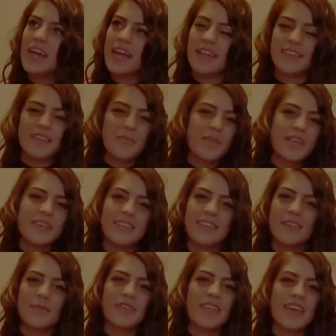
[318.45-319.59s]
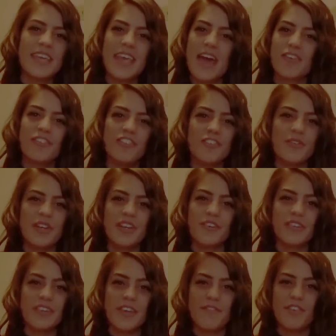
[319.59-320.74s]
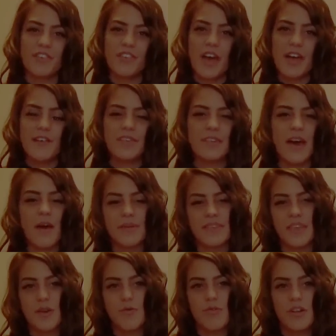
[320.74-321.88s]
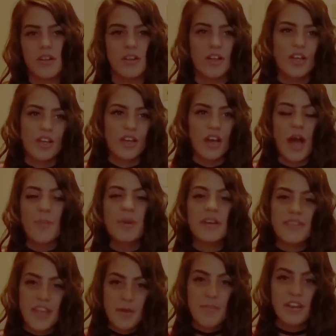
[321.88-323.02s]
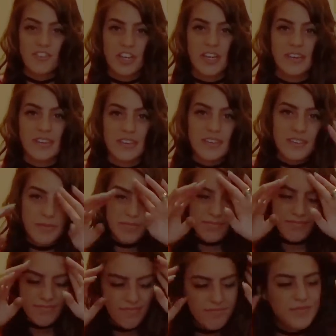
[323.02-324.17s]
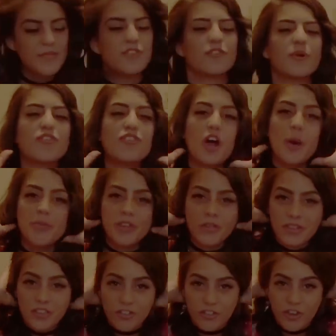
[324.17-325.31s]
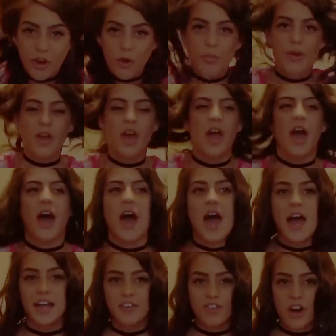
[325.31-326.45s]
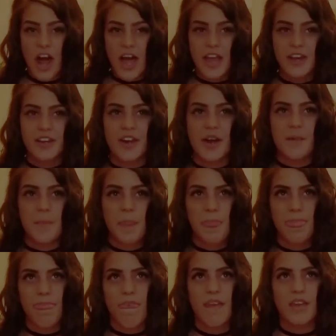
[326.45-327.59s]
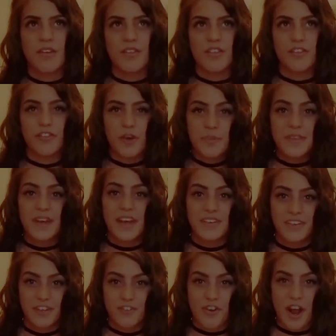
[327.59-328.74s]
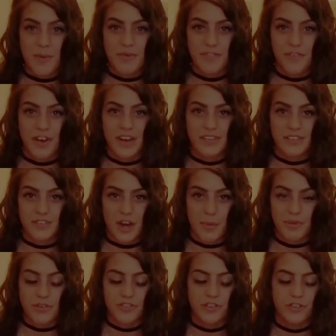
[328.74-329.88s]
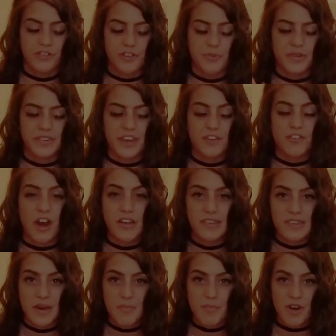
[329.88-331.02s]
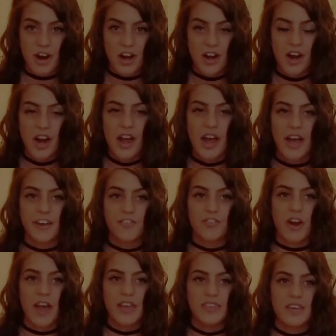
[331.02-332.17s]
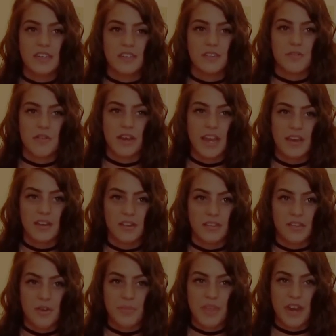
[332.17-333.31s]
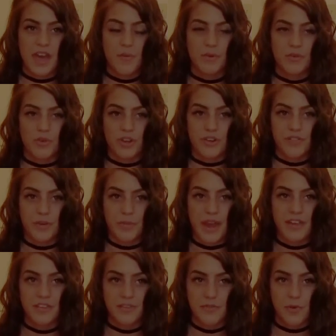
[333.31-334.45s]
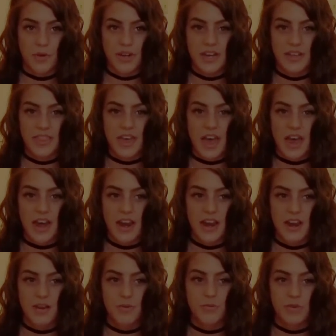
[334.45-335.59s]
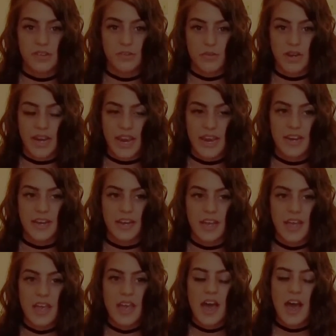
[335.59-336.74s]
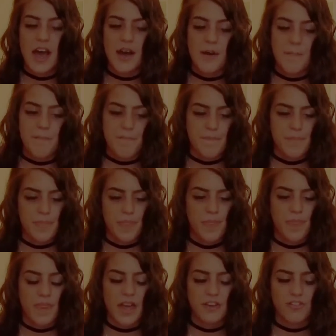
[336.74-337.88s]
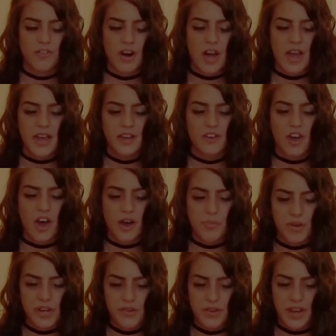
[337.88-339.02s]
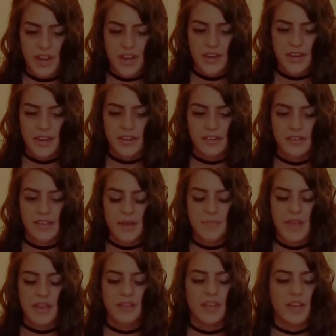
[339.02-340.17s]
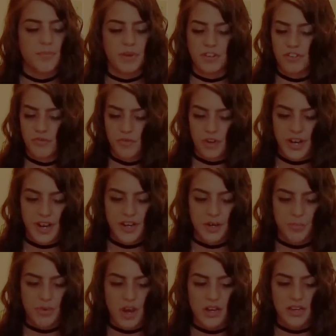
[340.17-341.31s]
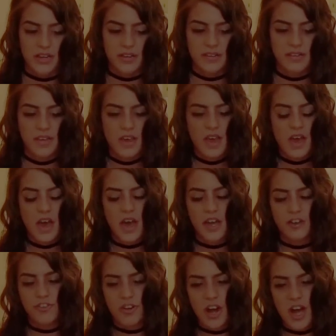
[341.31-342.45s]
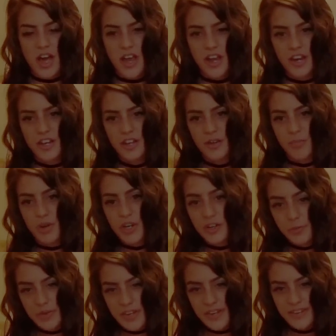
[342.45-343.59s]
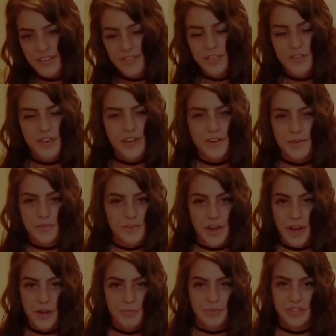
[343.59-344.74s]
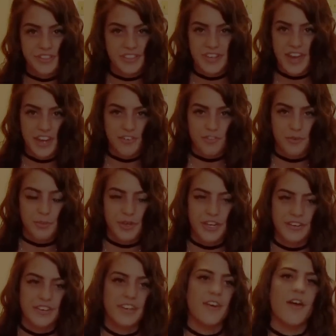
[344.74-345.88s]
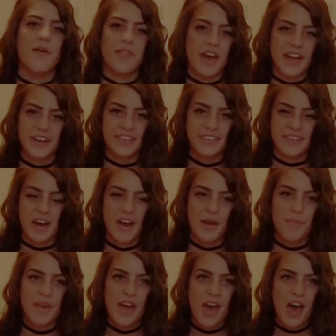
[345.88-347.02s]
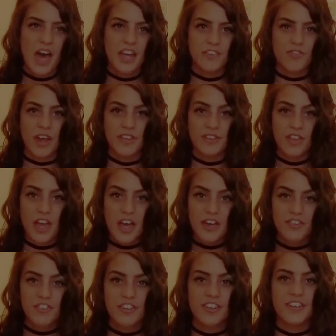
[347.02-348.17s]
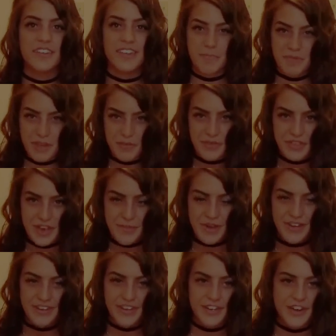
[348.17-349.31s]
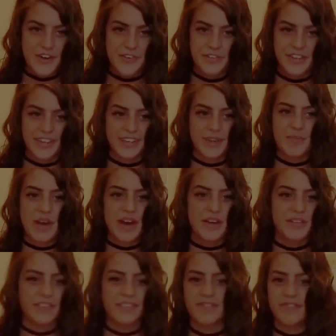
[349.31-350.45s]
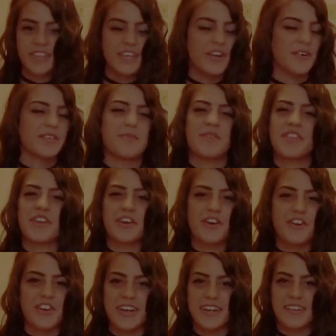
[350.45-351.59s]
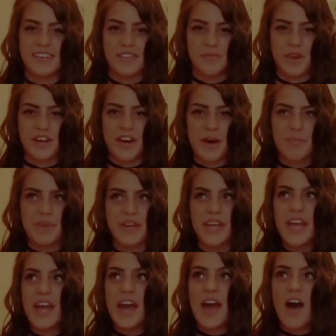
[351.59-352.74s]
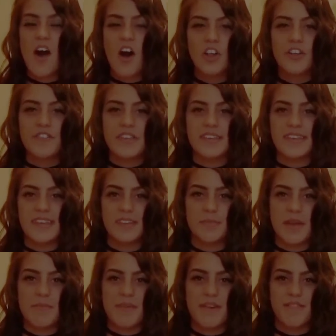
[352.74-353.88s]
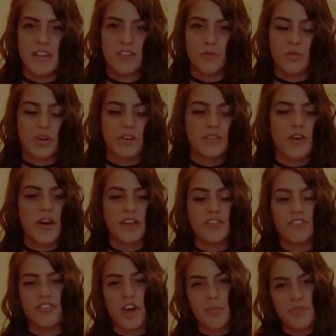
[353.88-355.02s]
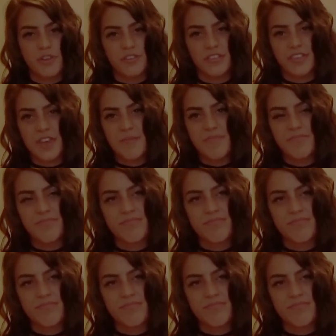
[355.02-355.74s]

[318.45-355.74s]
in some places it was yes, do it, it'll save your life. So I was well, I'm gonna take my chances. So I stopped using soap. I tried, like the soaps that I did try before I stopped using soap is I tried Zumbar. I tried this organic soap that I would order from California that was organic. I tried Aubrey Organics. They make like a bunch of organic products. I tried Burt's Bees, even though I know they're not completely natural, but I didn't know that at the time. I tried Lush, same thing with them. I didn't know like about, you know, some of their ingredients and whatnot, but all of these things made my face worse, so I stopped using them.